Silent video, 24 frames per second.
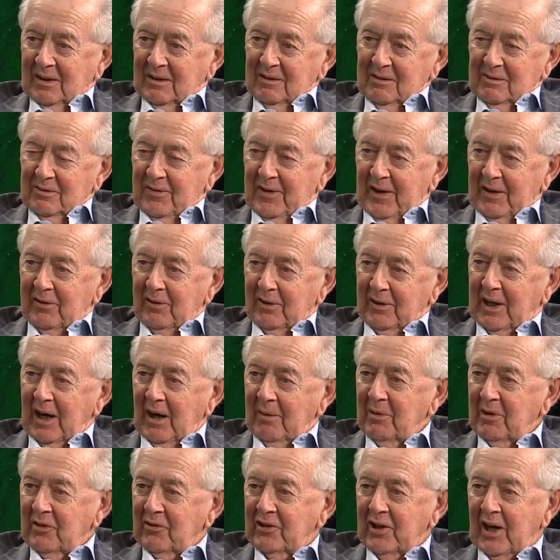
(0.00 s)
federal
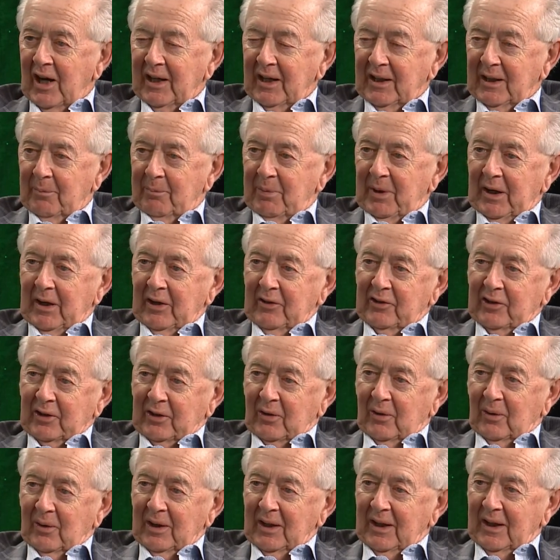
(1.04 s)
government signing the Paris
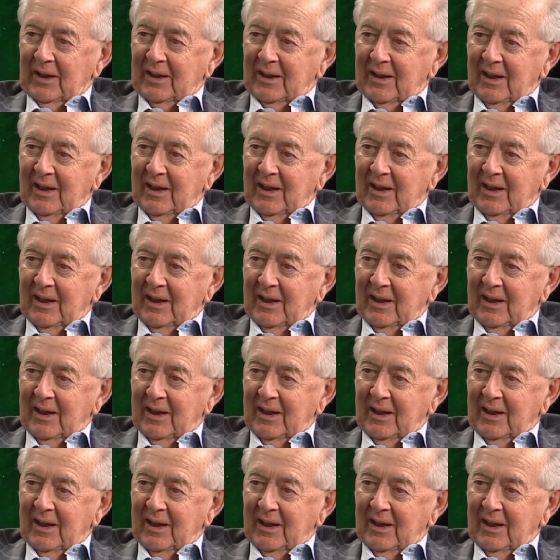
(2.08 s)
Accord,